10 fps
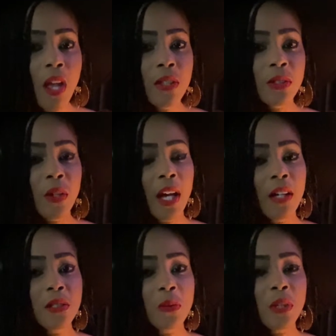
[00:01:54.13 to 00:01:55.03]
So how
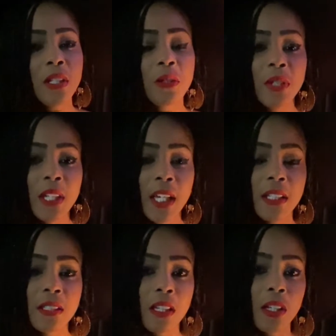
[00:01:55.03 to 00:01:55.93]
do we create
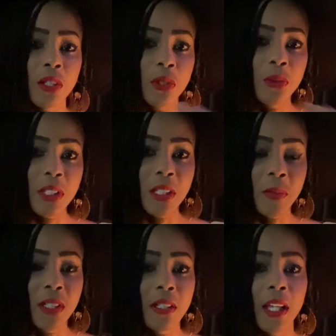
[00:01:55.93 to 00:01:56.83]
a
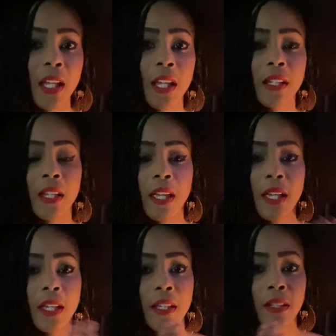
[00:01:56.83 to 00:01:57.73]
Eudemon and
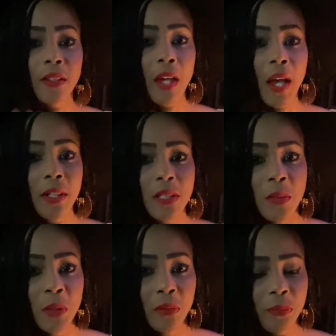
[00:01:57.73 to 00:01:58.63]
a Cacodemon?